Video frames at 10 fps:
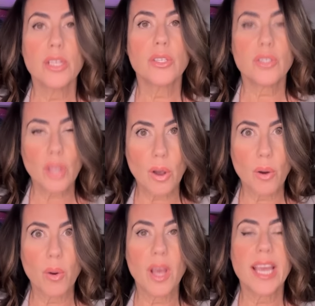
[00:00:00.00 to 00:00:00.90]

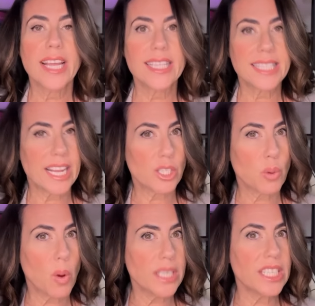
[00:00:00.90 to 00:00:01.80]
So it's that
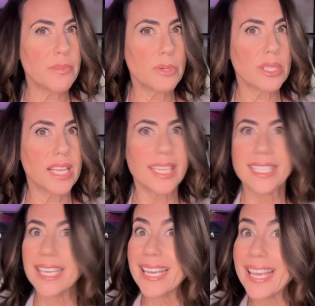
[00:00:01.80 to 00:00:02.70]
20%
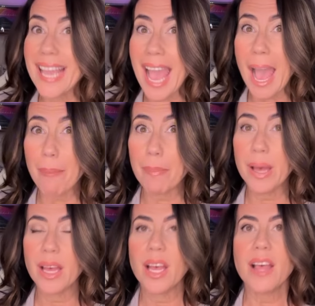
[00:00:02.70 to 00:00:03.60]
gap
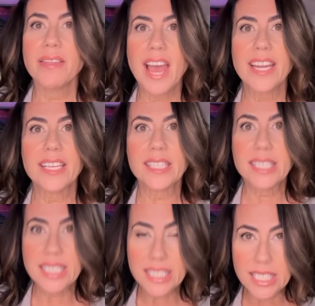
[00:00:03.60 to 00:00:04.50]
that
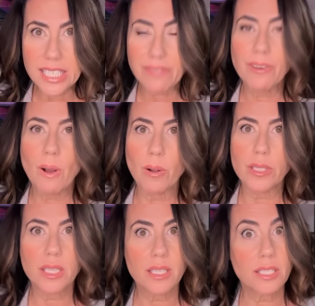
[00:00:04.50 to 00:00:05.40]
is
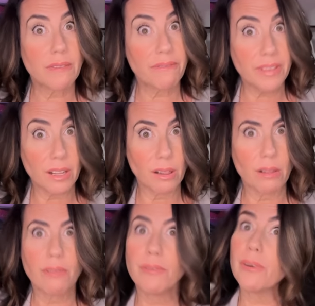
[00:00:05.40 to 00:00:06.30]
difficult to fill
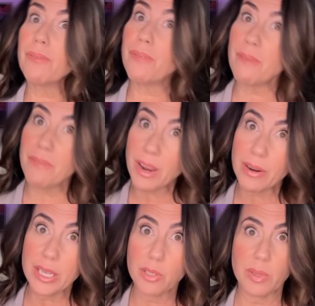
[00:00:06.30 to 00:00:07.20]
for
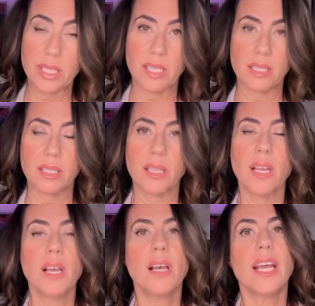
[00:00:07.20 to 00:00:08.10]
various reasons.
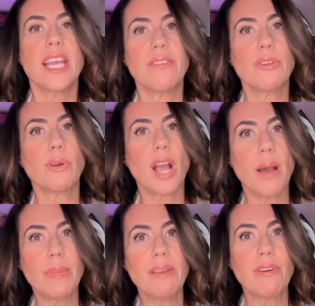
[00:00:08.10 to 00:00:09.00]
If you're
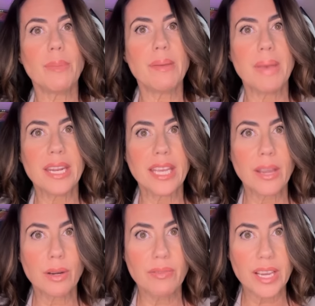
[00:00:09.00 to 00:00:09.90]
coming from a
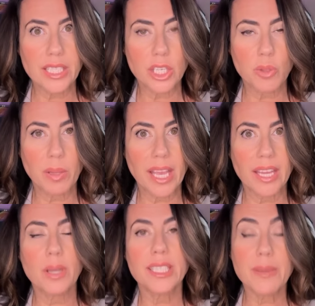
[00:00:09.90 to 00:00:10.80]
Medicare Advantage plan,
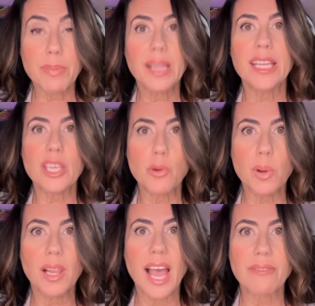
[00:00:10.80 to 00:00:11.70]
typically you
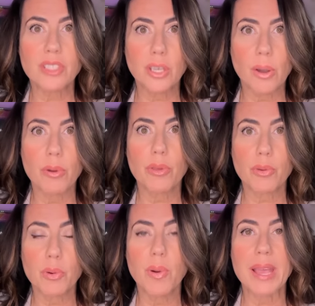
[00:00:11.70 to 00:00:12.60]
will have to go
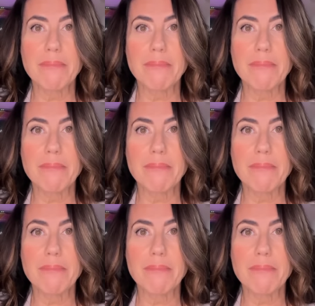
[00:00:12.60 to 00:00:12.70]
through a